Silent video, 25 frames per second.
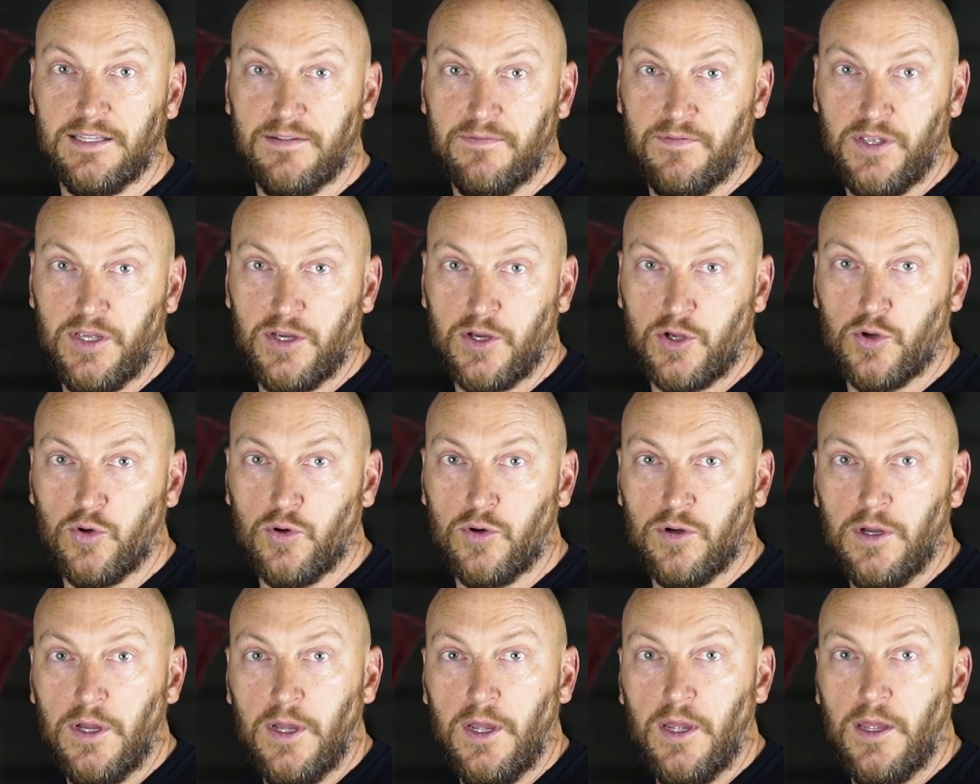the
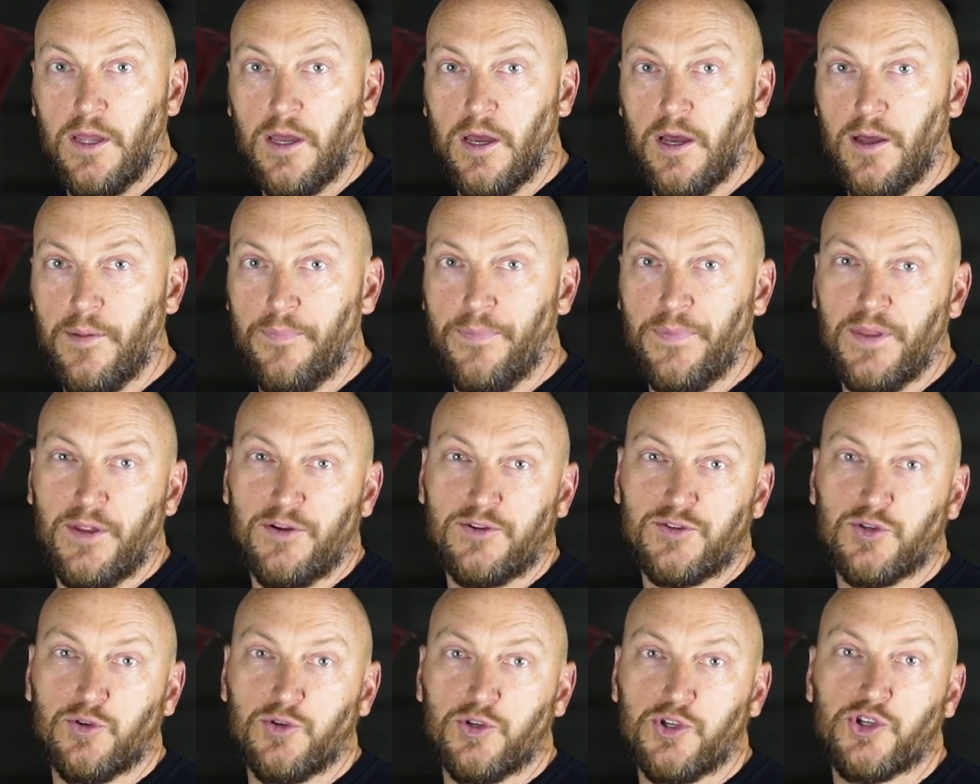vehicle.
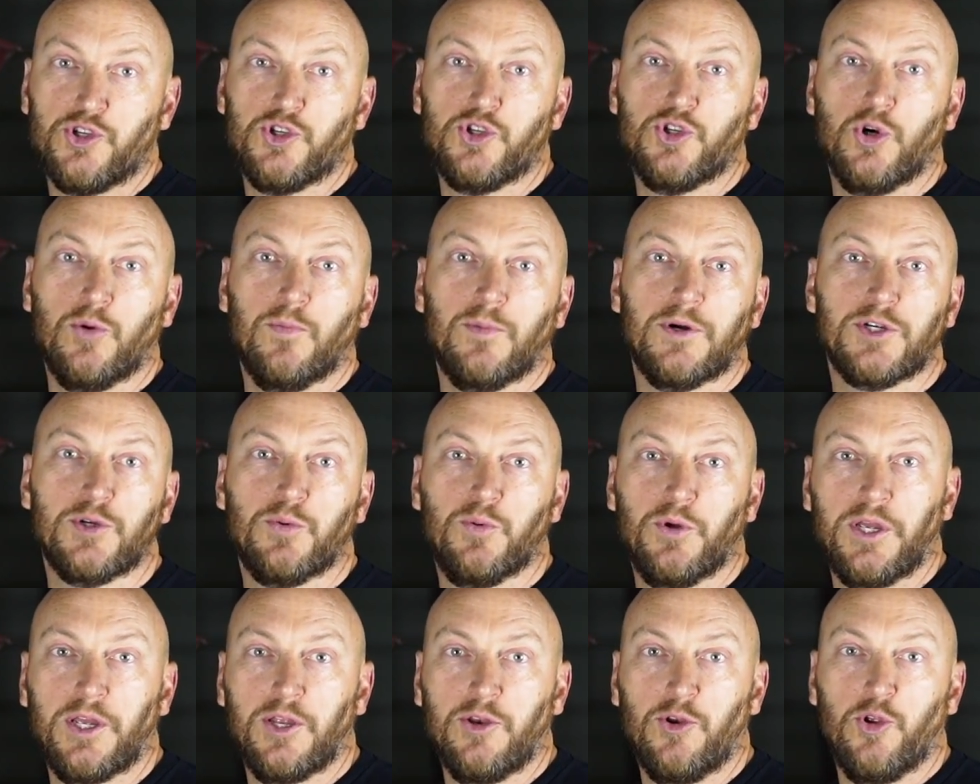There's only so much
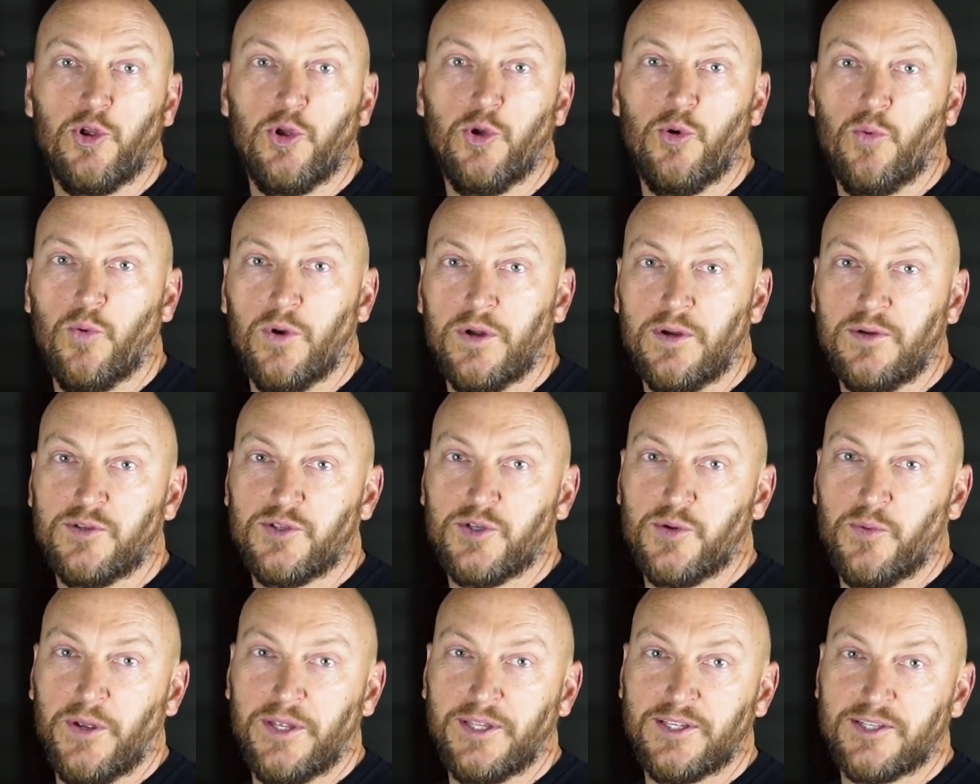we can do once
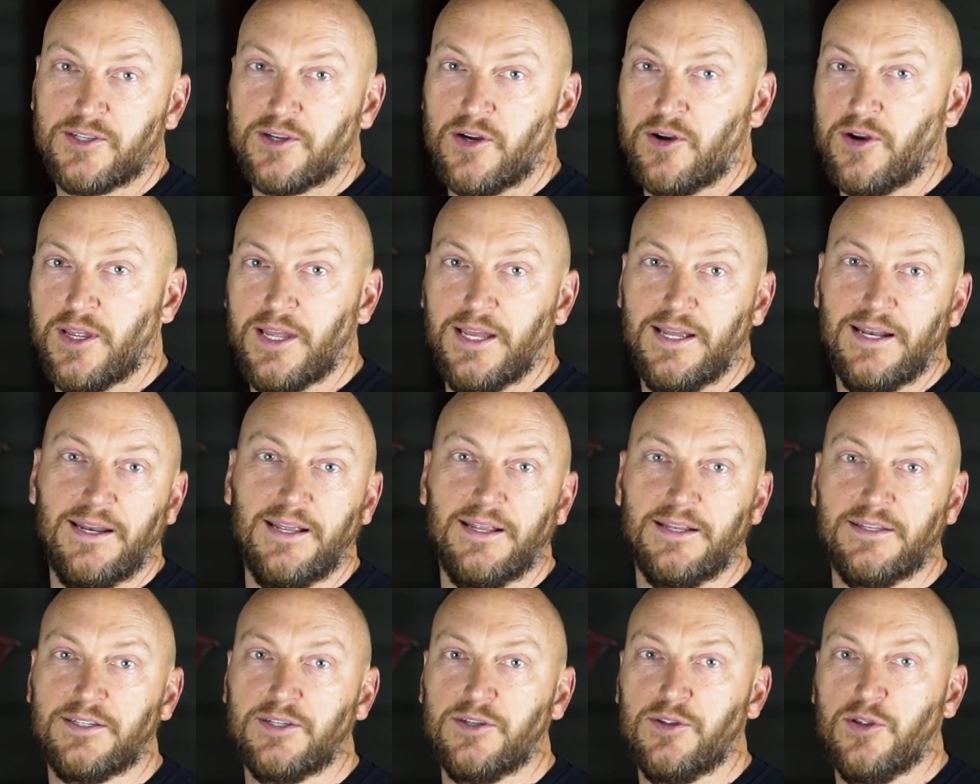we start getting
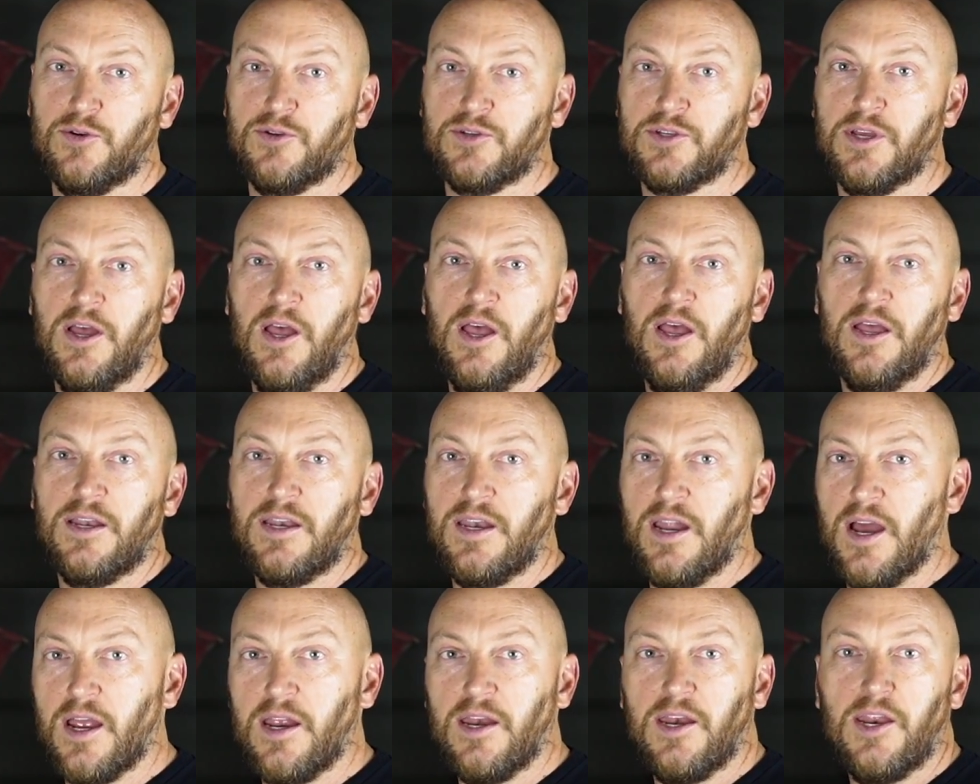into those
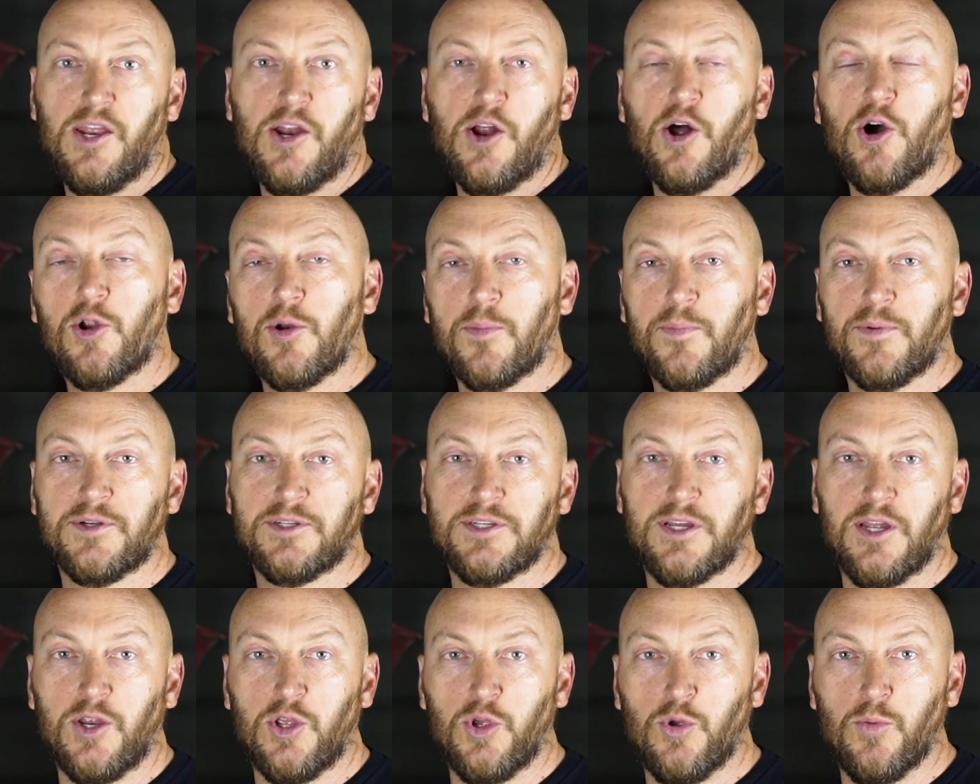90 and
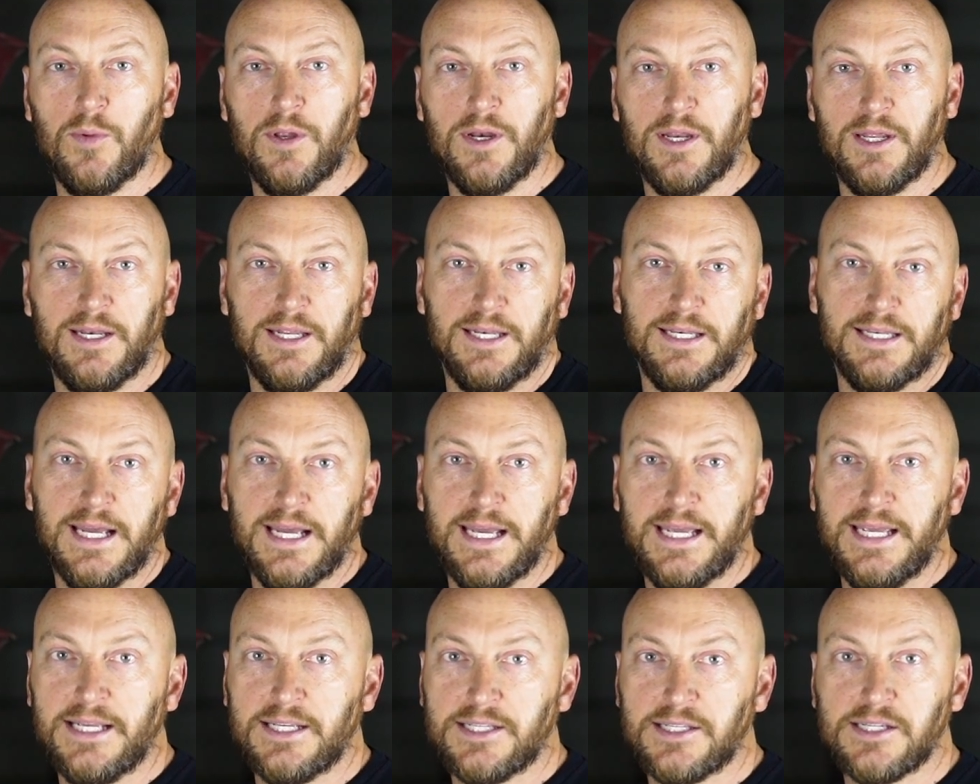100% humidity
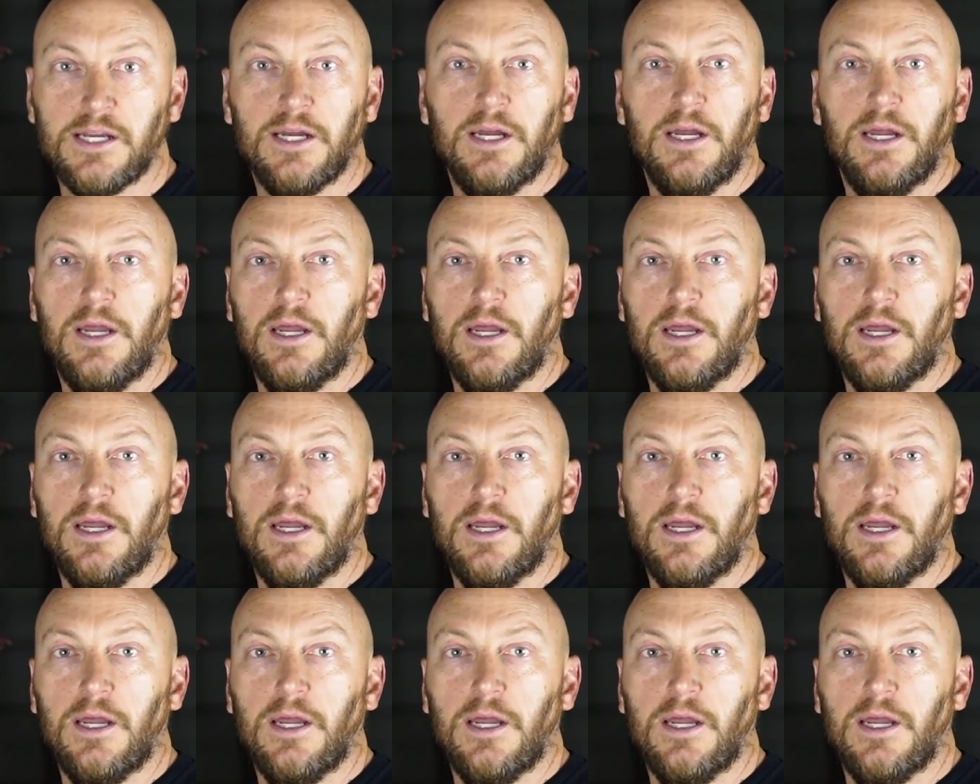days.